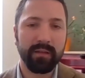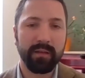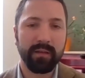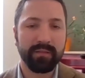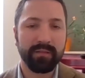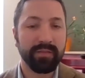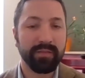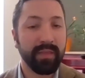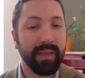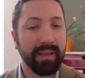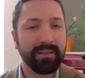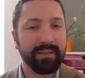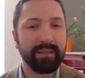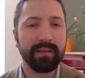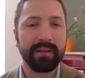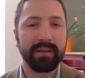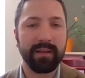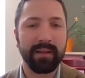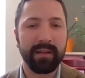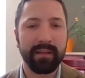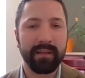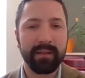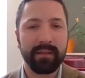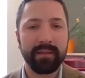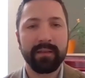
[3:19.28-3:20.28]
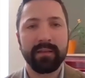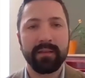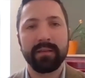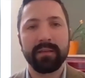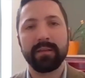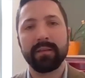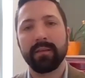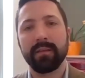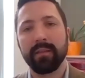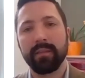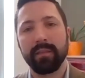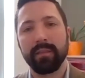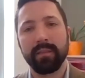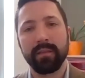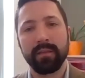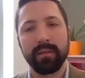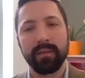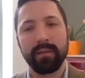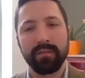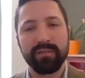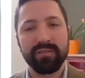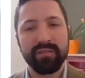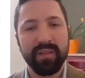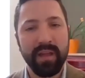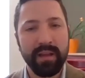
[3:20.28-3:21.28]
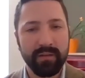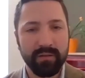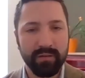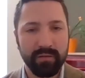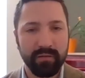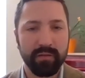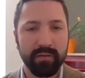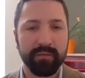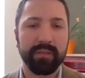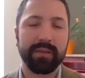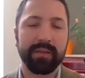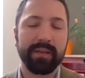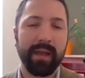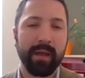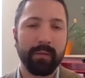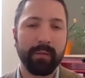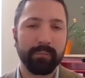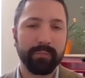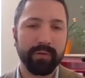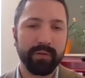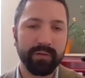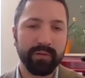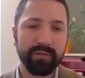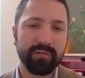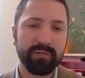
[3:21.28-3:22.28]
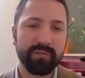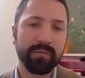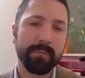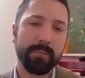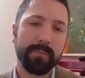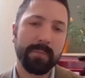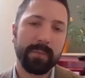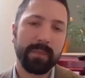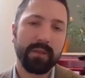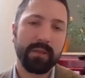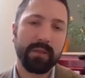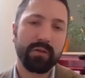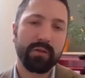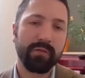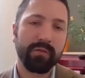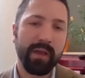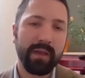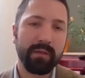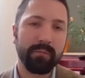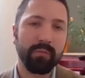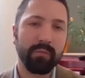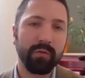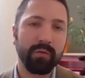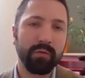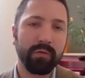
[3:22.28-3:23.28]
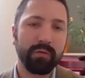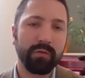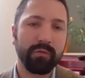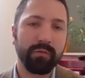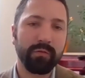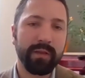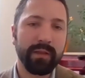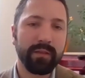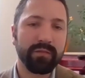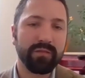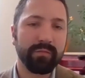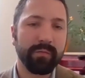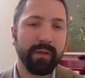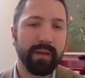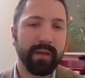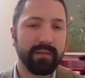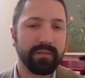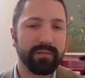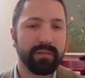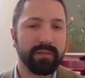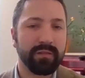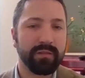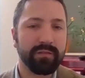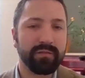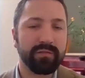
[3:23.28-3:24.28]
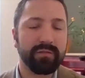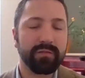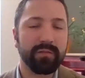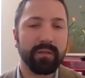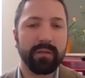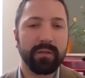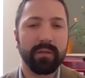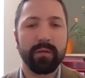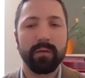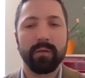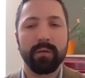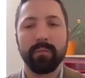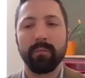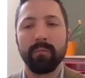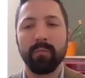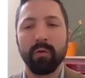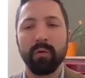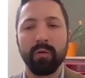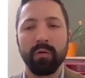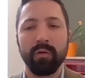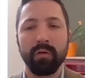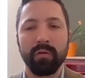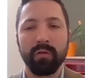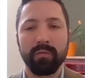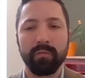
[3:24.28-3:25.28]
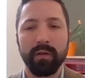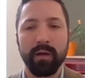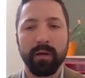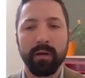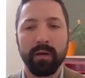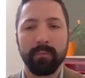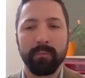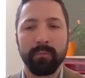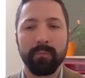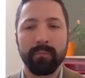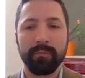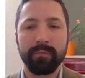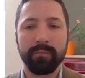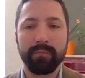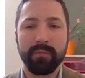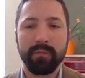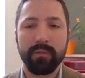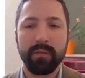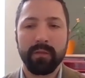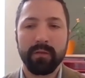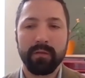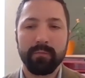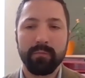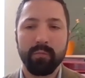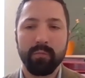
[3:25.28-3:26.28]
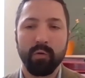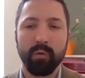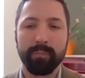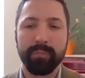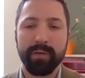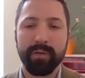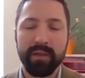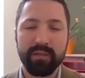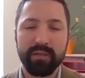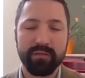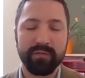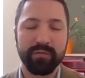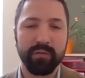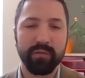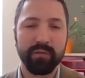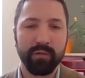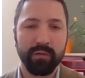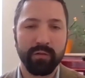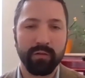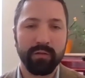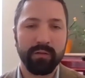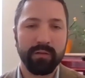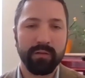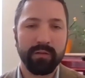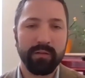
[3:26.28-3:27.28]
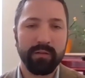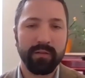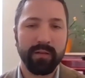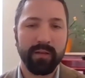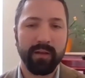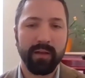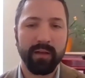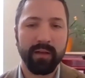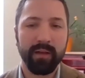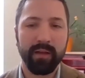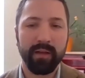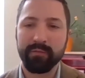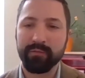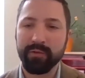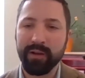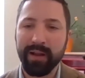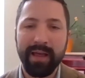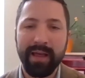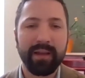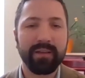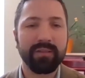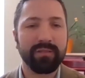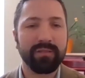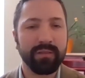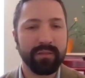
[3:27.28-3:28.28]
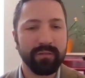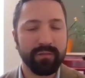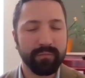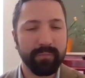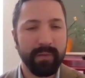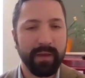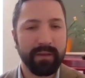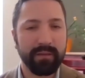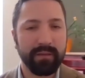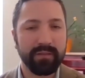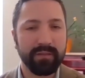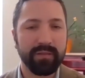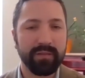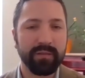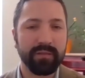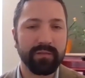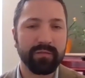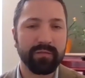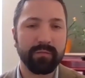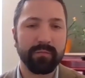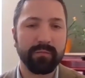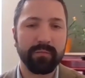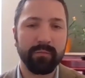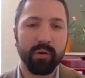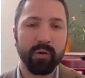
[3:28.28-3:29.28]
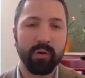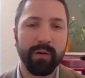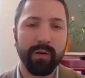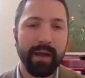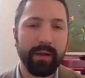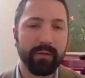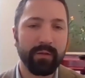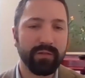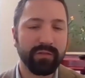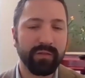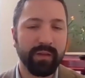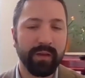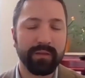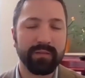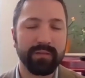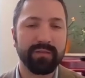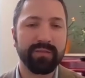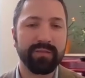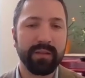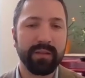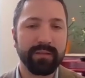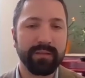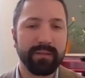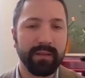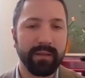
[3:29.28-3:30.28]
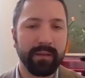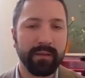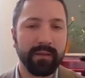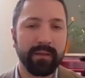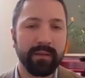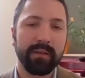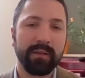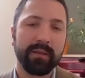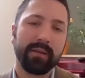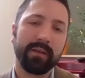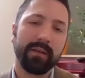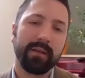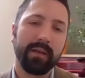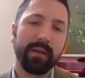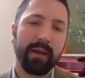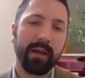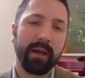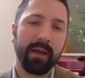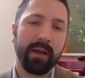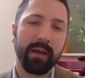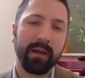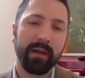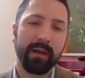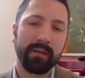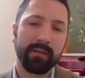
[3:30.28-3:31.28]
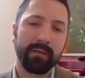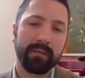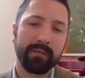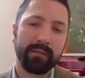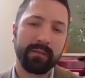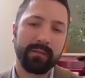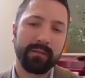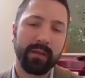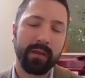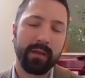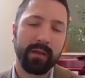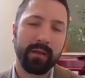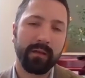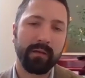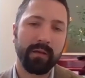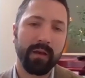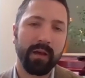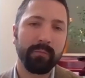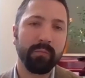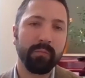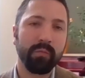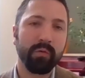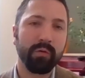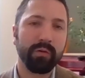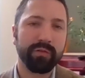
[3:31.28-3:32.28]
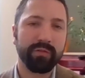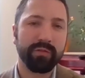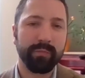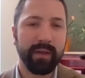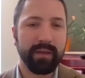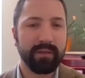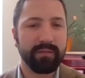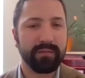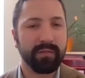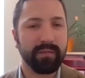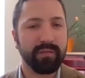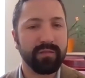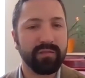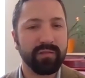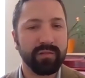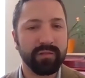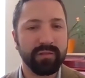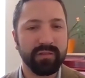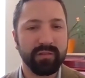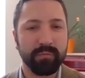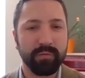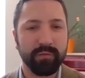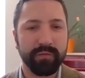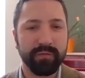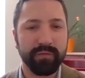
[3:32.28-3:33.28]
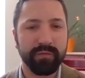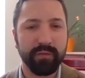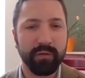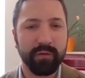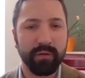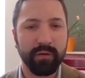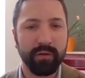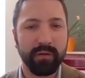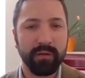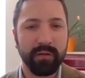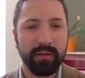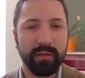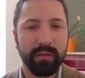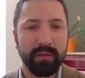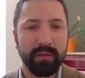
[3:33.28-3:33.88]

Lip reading: aesthetically the centre of the campus, create more green spaces, more peaceful and relaxing spaces, more outside seating, and more space that's suitable for